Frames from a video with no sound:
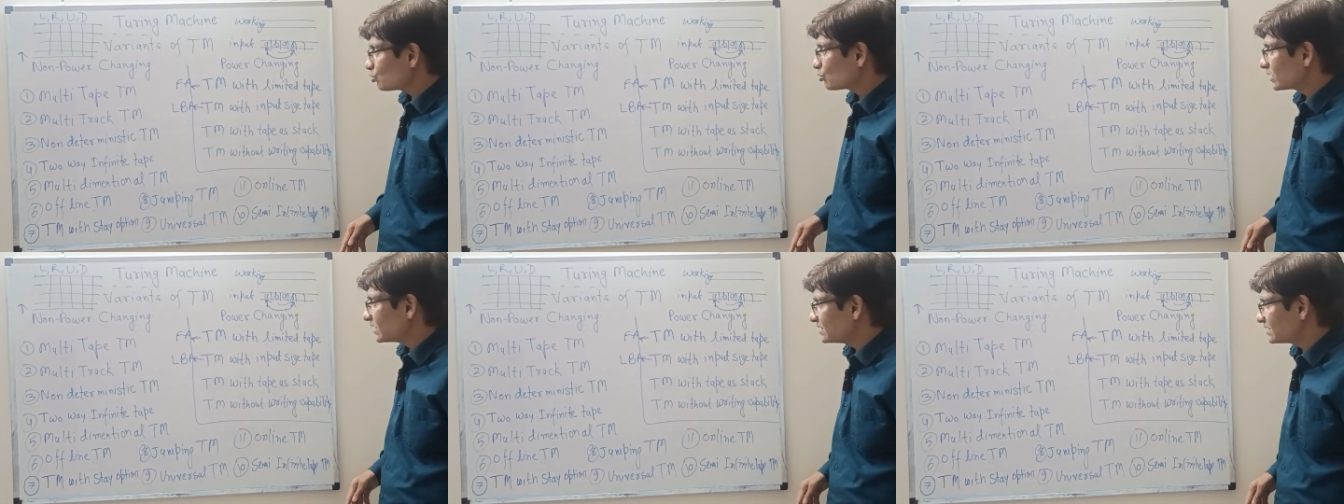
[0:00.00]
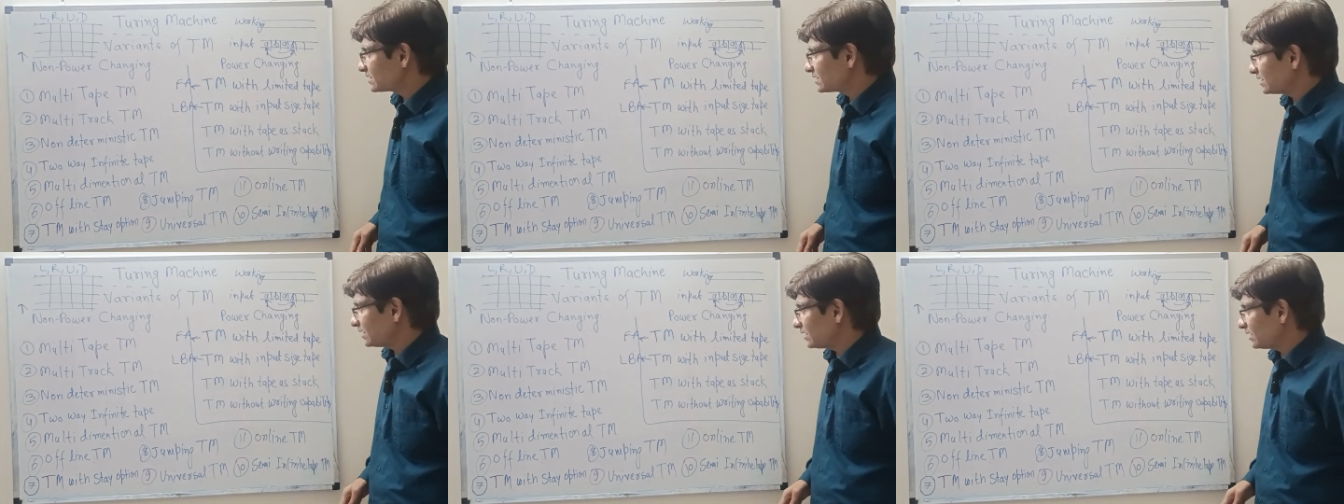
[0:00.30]
you
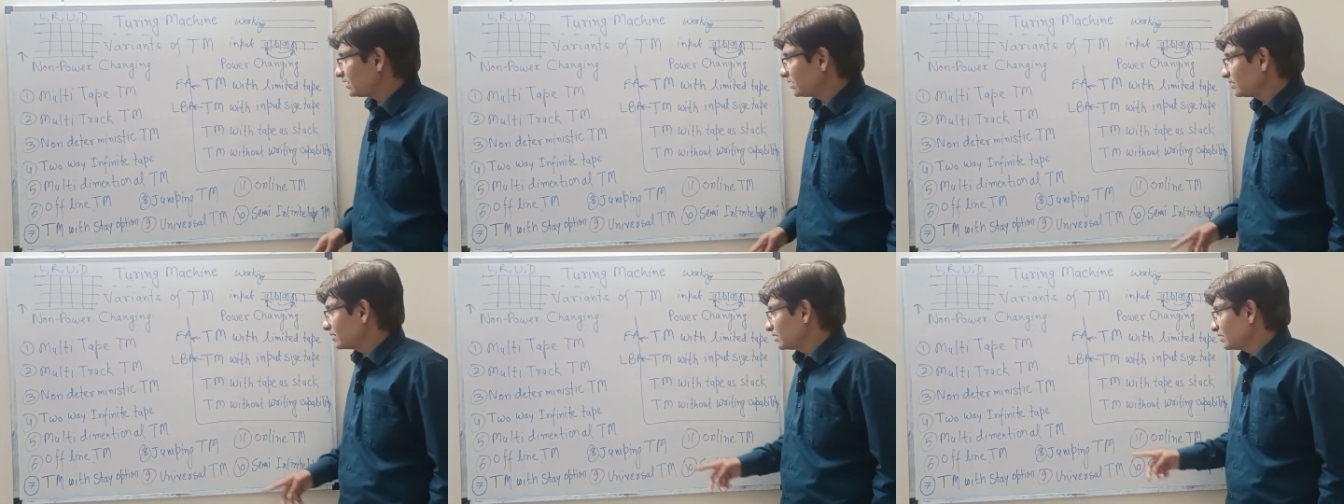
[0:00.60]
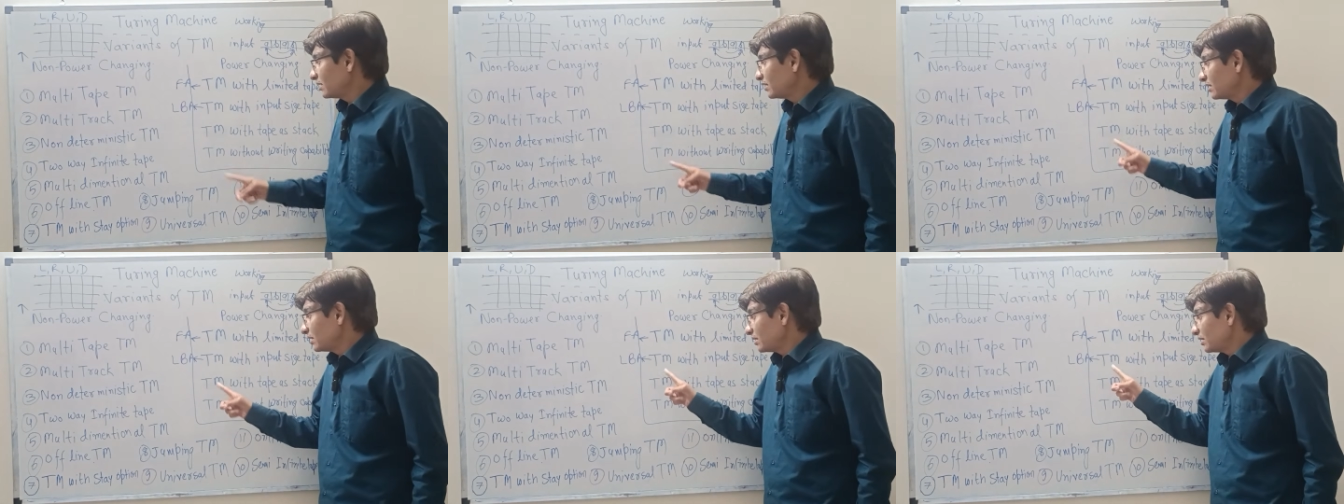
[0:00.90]
can see,
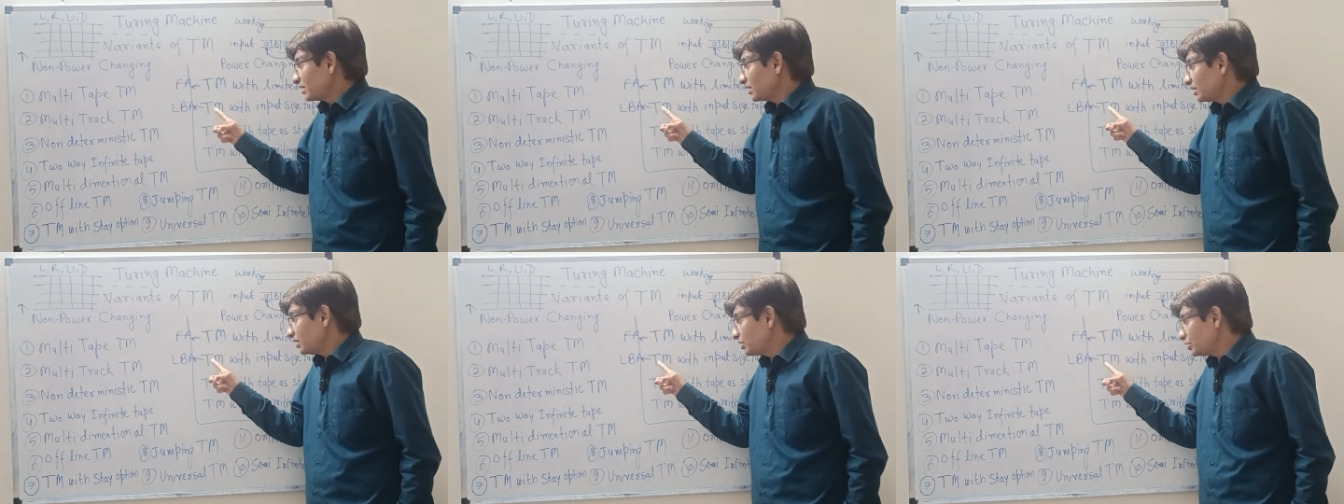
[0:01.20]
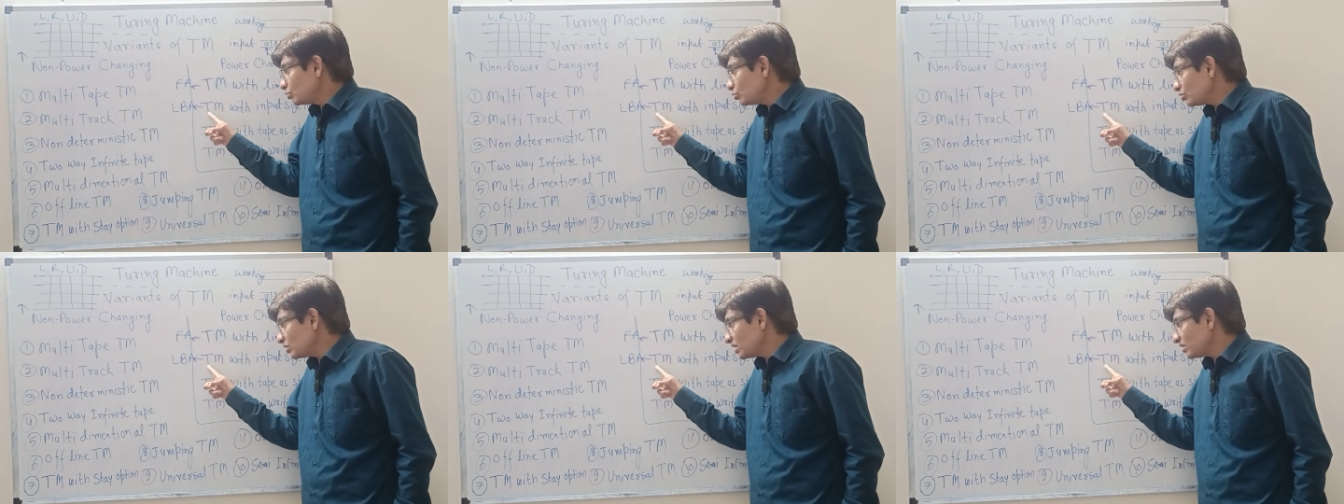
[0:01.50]

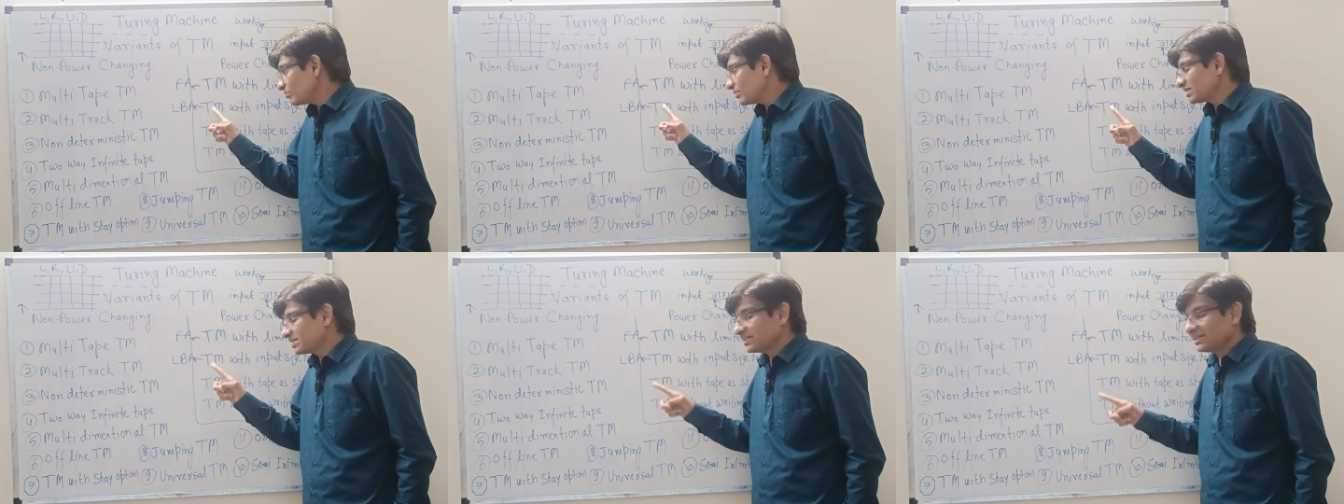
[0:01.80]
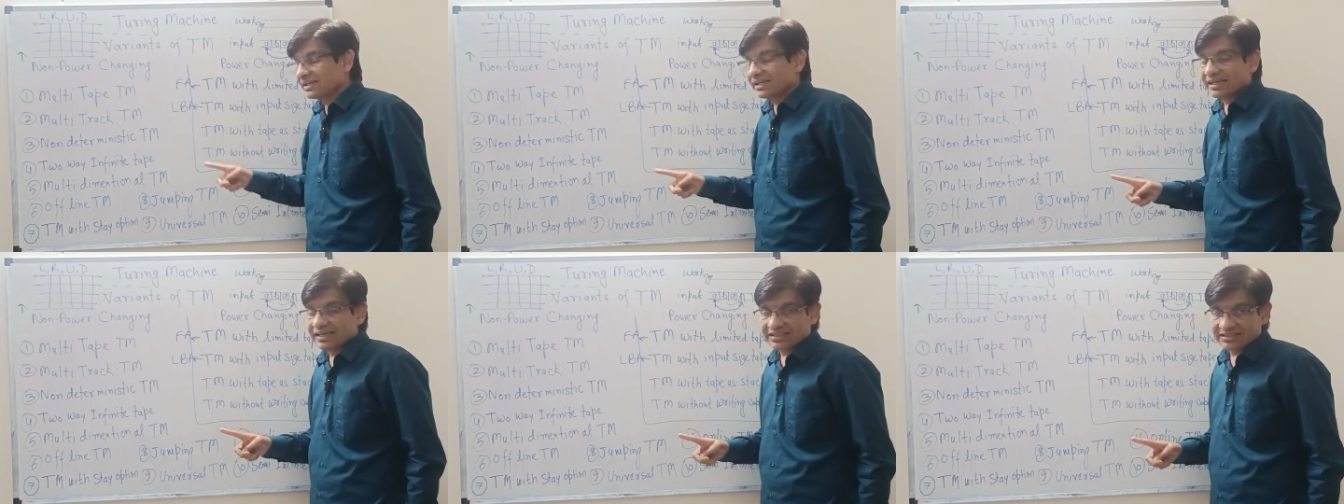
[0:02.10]
Turing
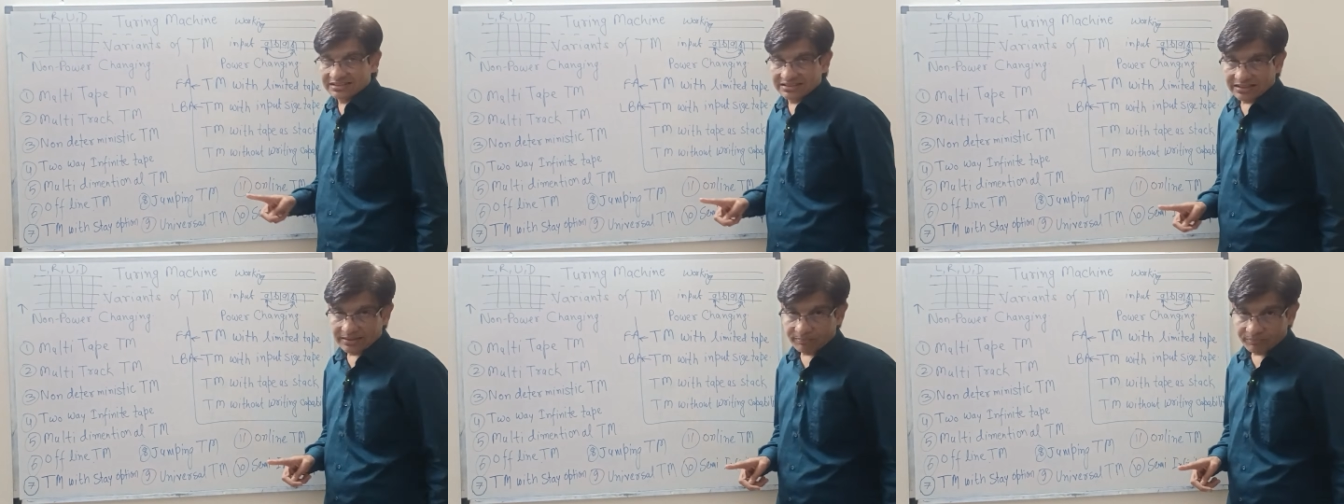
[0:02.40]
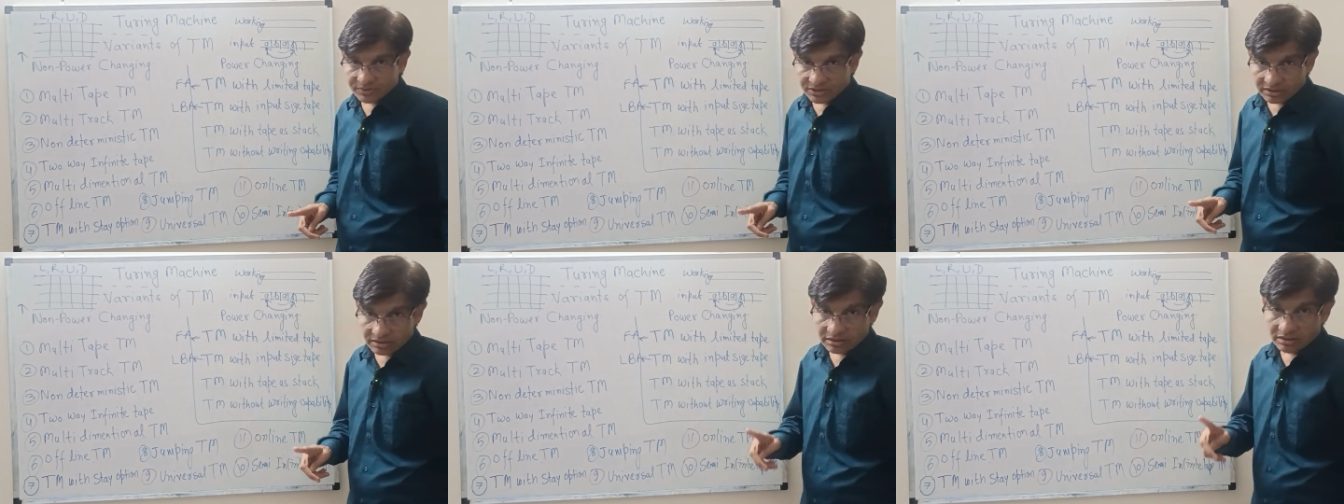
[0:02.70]
machine
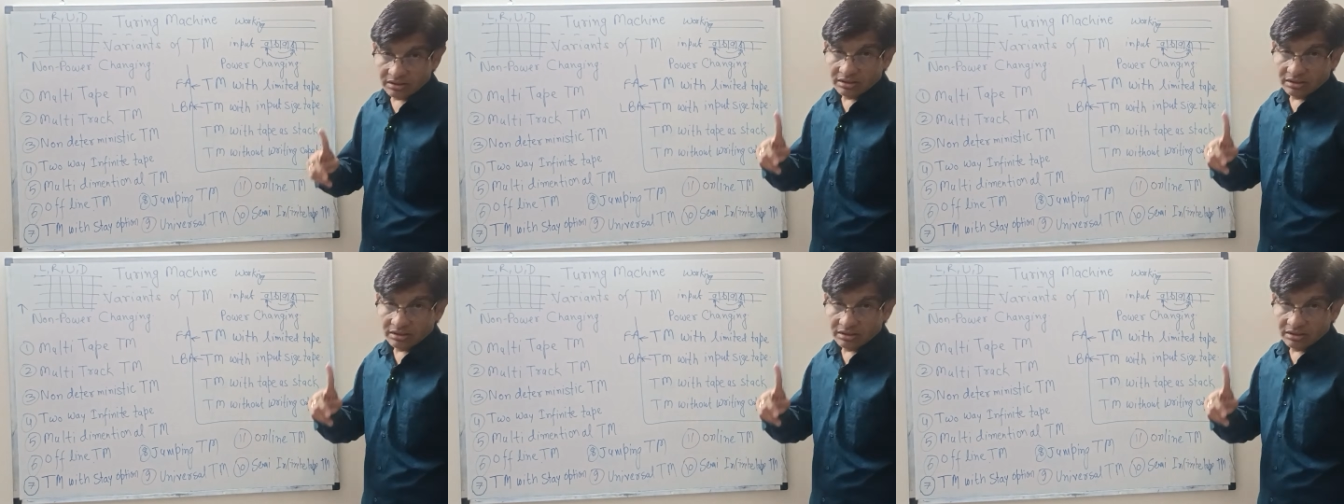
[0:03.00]
accept